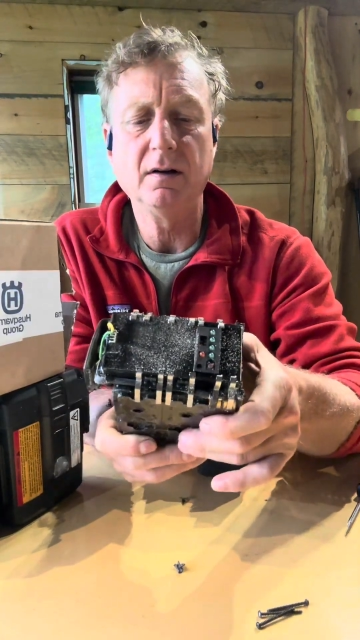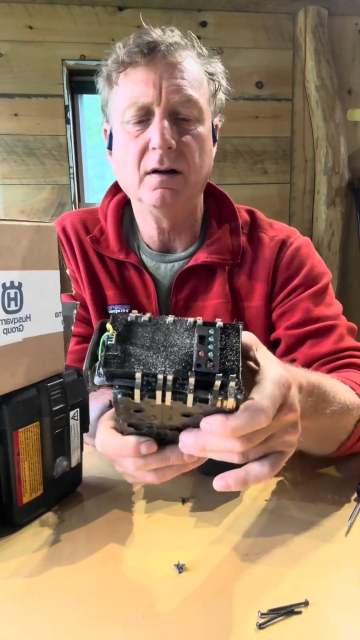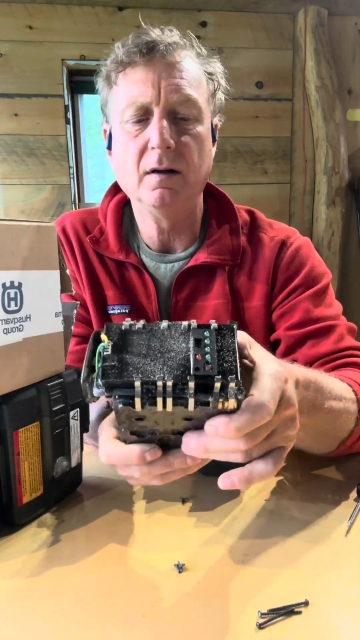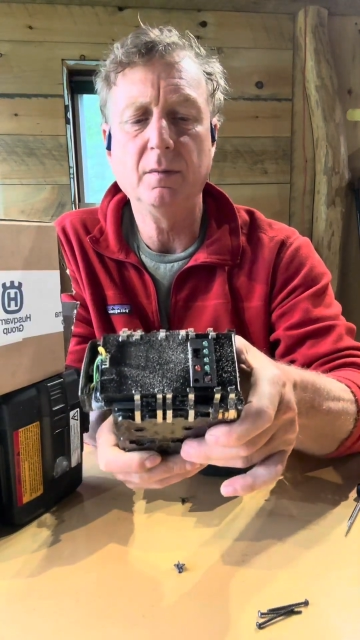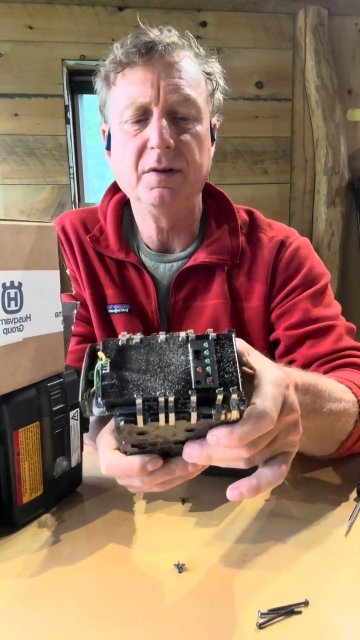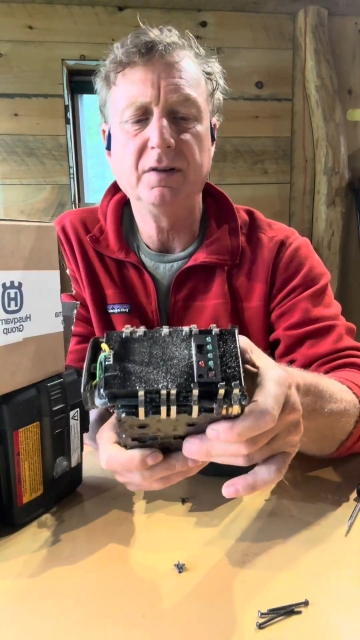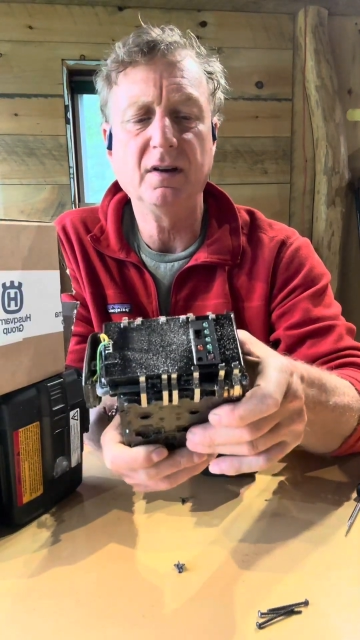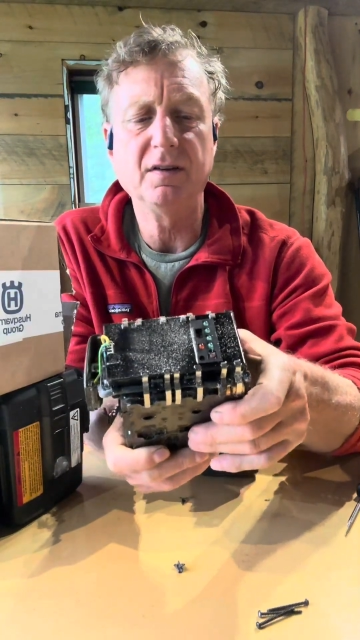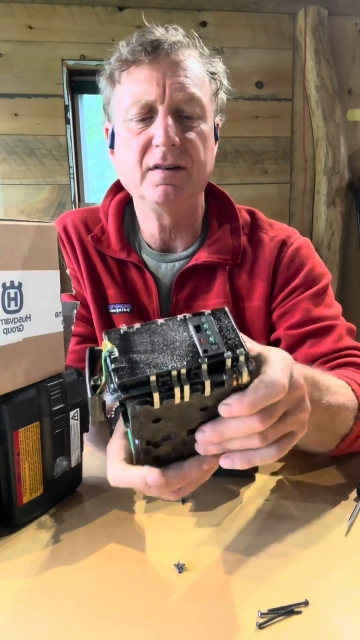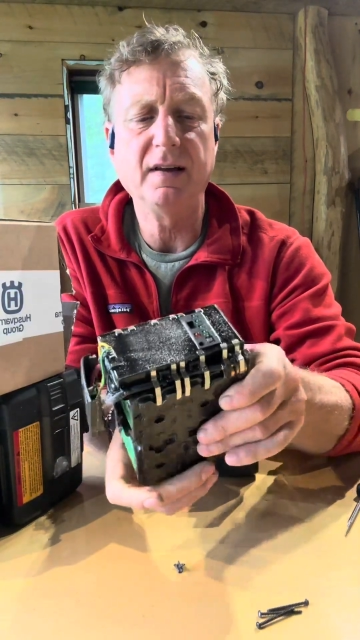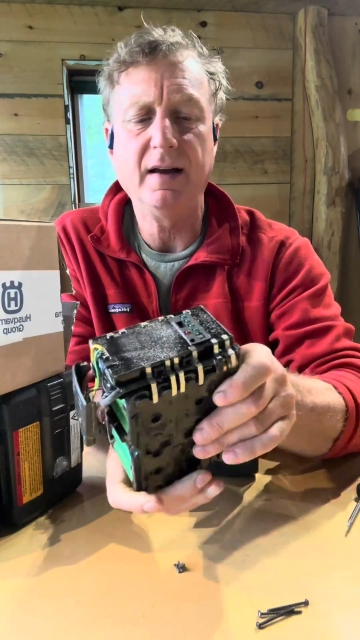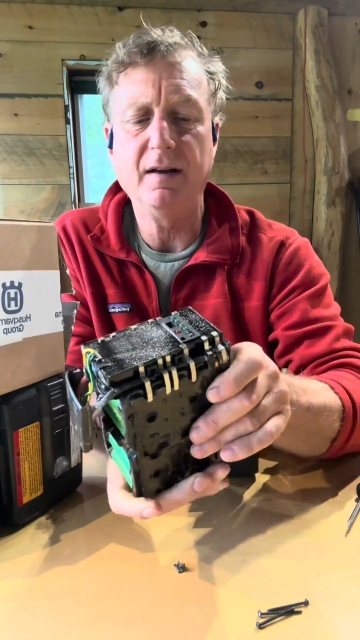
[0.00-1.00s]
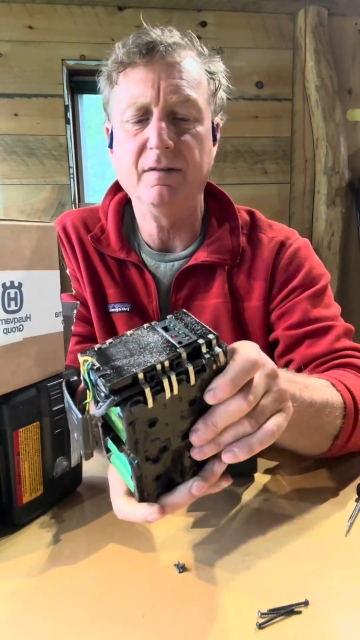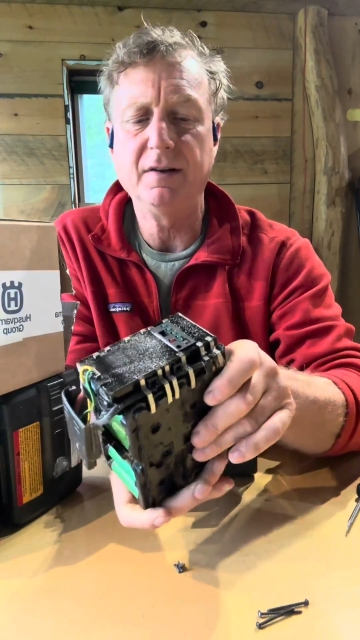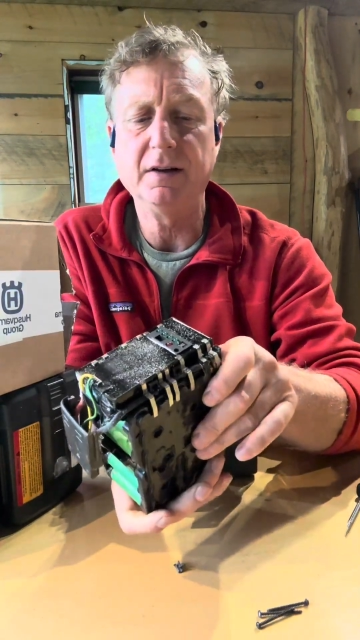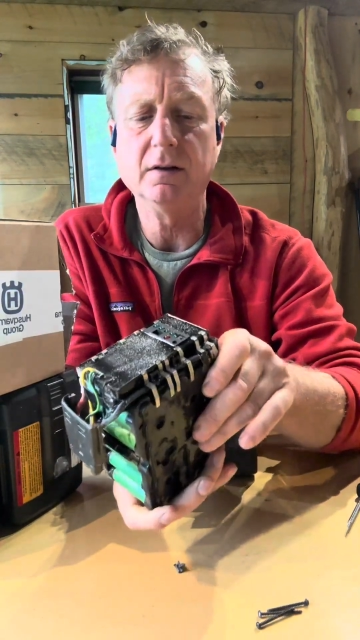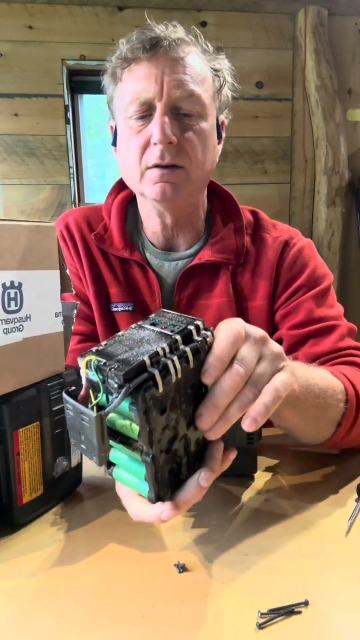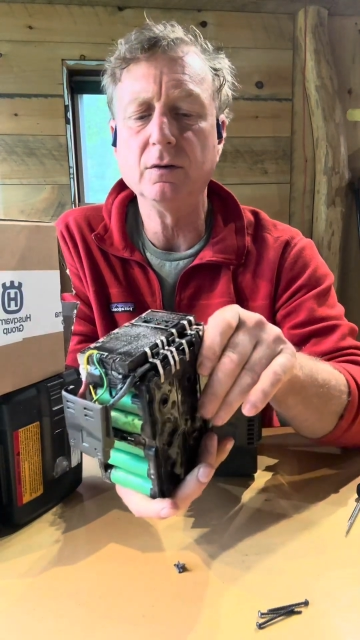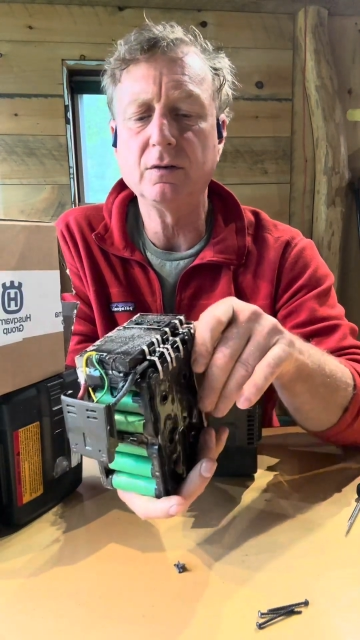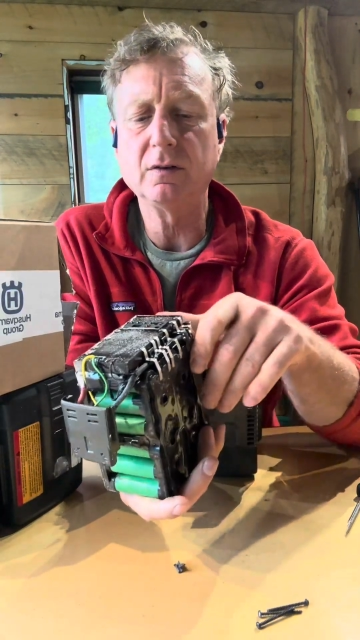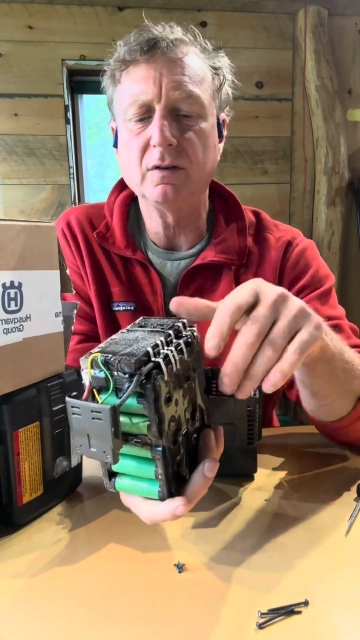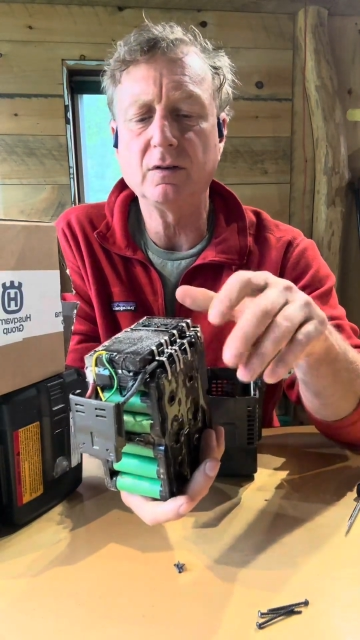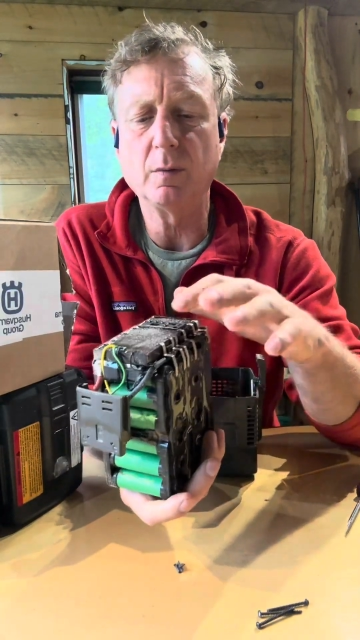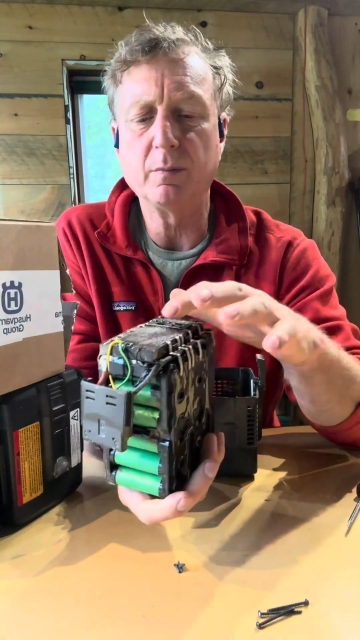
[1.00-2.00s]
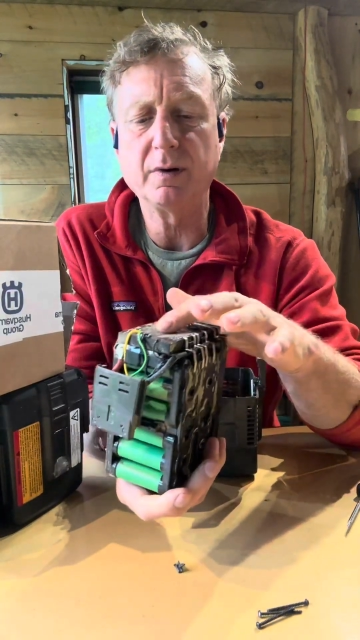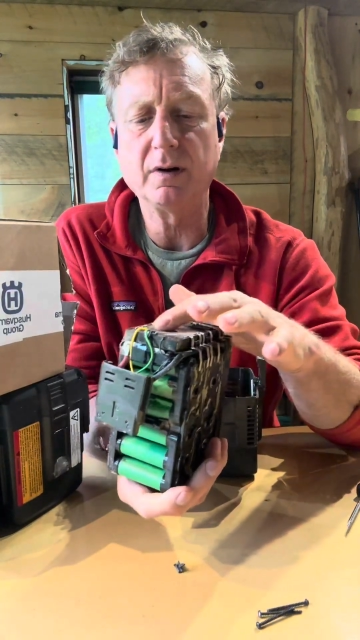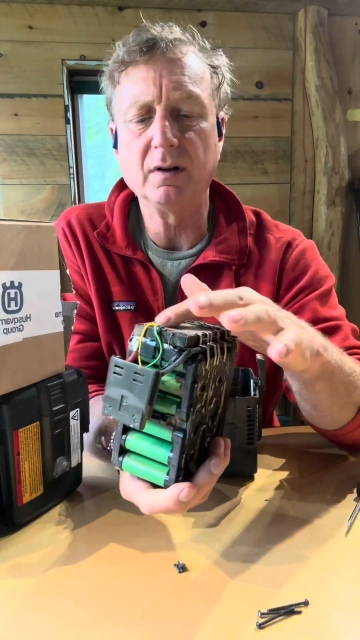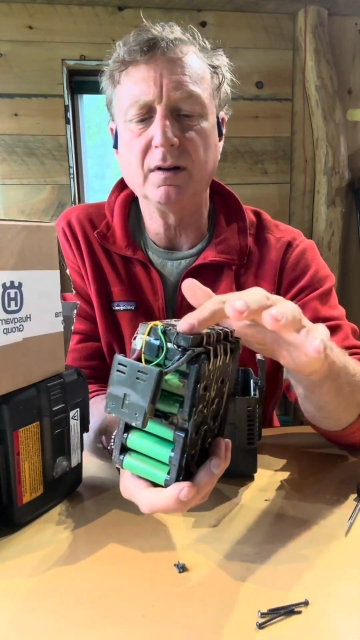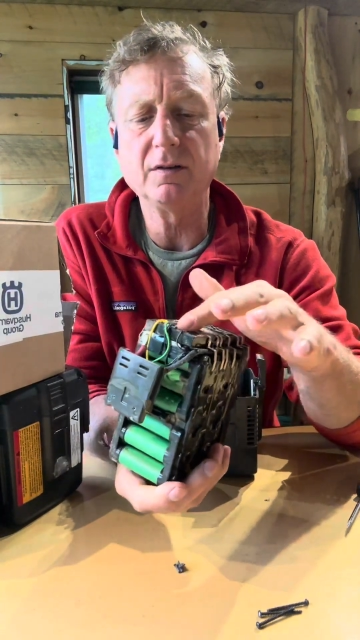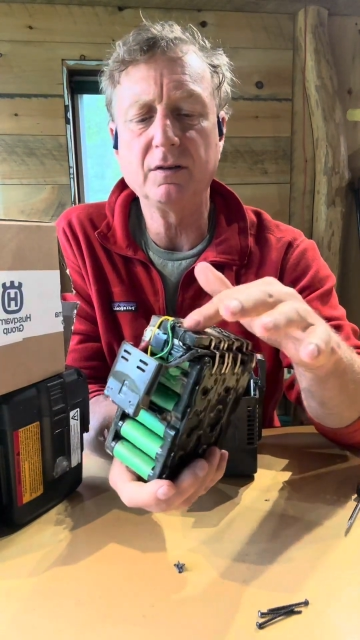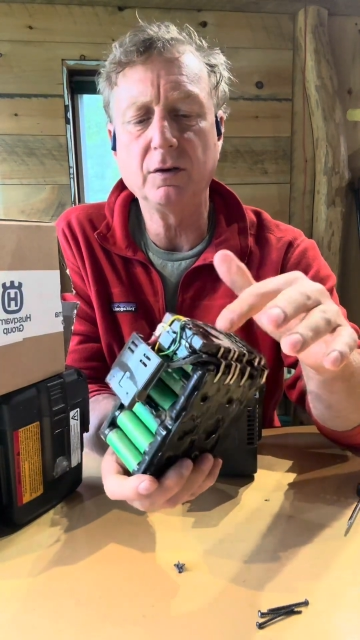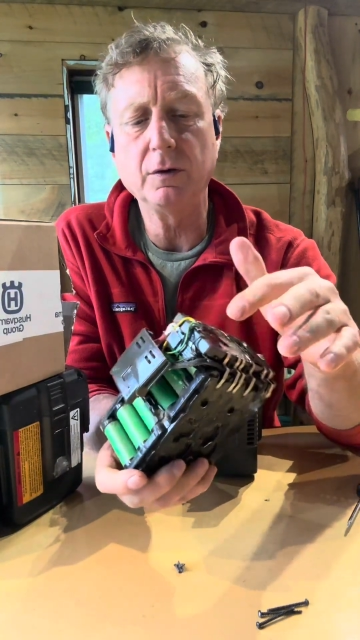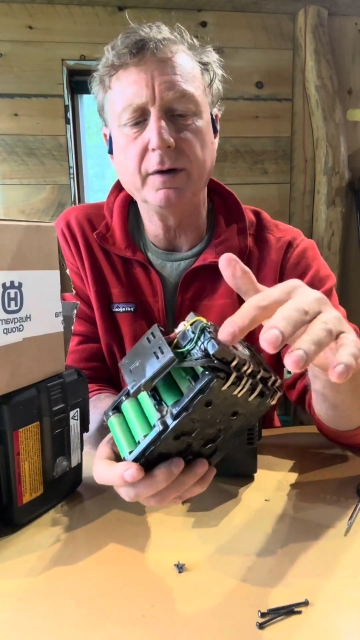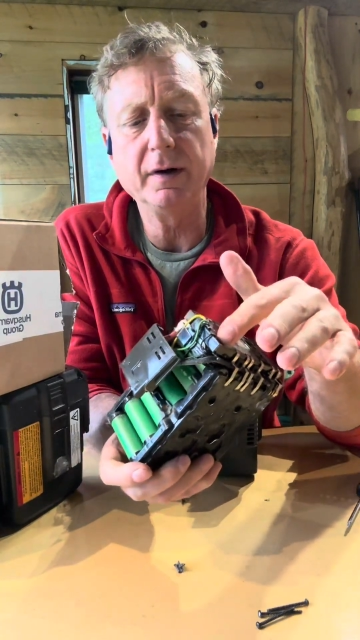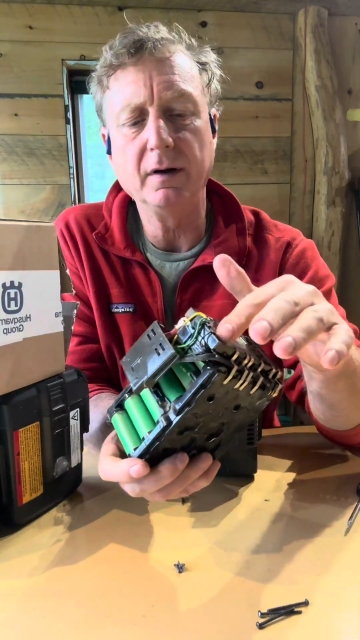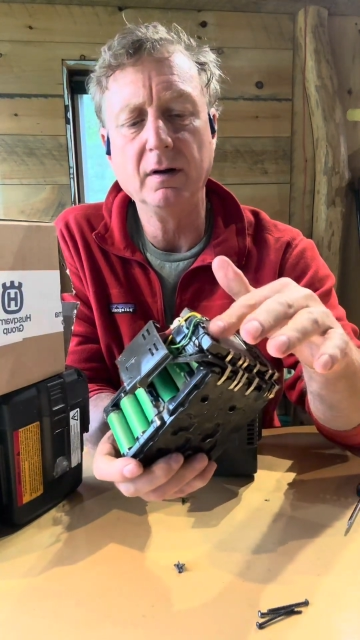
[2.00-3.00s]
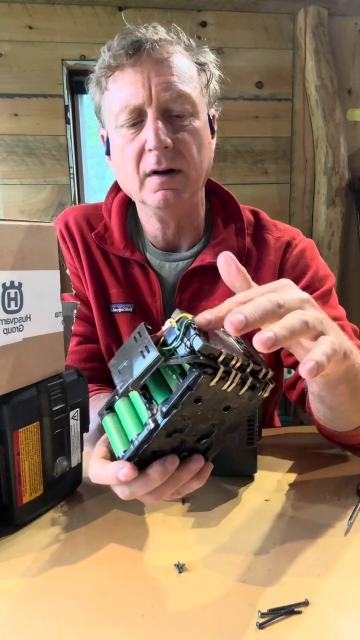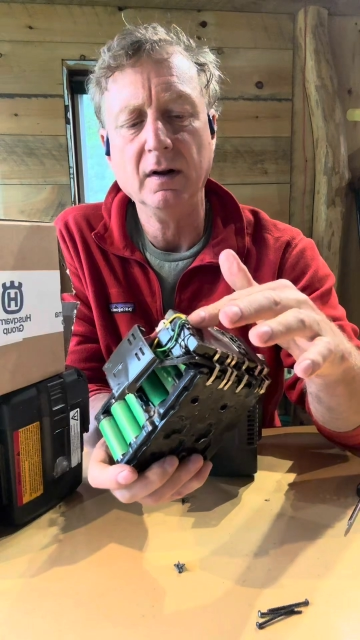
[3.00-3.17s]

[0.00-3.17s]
It doesn't have any looseness or brittleness to it.